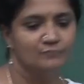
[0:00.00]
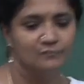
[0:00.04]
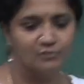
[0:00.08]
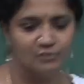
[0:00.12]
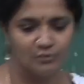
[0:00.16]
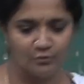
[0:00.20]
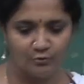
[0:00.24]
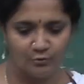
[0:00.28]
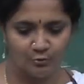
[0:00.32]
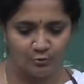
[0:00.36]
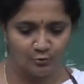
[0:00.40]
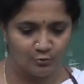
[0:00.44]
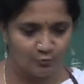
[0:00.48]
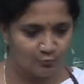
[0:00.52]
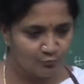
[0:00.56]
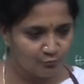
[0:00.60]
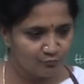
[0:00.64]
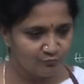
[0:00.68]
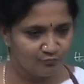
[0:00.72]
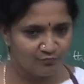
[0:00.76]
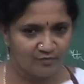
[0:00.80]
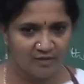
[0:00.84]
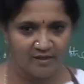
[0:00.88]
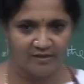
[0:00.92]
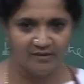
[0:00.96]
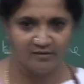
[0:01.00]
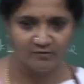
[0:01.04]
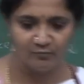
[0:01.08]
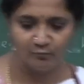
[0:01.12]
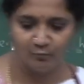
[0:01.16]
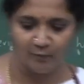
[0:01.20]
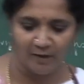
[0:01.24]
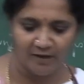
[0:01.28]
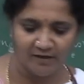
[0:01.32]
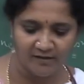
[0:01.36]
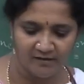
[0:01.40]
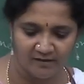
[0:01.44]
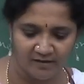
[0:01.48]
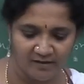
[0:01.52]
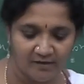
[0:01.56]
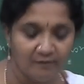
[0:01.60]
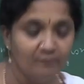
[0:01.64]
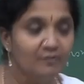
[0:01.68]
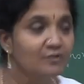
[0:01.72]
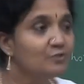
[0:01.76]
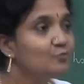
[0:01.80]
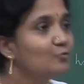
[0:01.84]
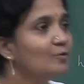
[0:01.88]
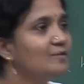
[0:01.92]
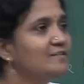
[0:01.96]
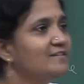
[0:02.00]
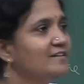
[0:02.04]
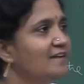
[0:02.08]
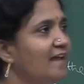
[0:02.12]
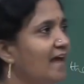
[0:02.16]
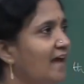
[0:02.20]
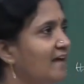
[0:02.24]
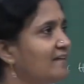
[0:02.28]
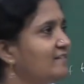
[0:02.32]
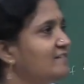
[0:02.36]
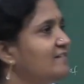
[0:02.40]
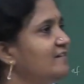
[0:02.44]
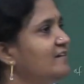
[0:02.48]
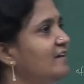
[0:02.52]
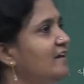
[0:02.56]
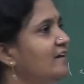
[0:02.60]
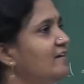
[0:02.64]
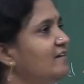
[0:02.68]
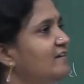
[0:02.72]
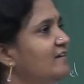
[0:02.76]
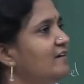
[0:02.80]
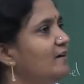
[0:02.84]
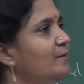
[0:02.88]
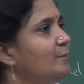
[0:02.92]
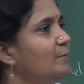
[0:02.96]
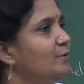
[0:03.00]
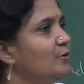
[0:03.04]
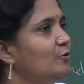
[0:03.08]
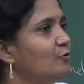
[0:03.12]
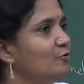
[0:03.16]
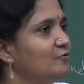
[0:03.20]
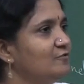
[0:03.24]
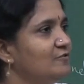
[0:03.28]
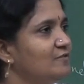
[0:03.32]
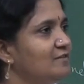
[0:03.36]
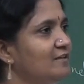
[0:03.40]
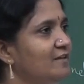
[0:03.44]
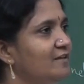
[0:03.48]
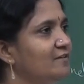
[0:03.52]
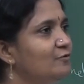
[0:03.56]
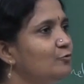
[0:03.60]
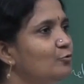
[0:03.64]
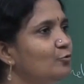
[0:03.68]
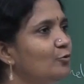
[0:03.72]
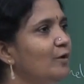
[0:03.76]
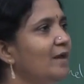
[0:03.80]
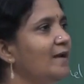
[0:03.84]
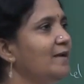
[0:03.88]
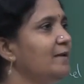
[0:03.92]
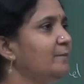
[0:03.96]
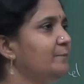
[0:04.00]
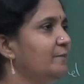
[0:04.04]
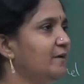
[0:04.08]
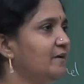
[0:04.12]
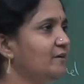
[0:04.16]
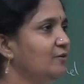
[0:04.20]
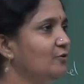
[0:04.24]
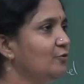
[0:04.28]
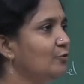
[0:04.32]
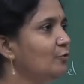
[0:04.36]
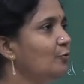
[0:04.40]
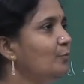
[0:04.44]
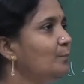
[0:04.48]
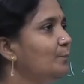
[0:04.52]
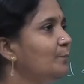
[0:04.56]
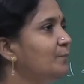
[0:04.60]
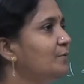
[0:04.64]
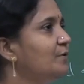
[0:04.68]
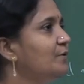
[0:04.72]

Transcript: So, that is one thing which was an accident here because it is a 2 element group.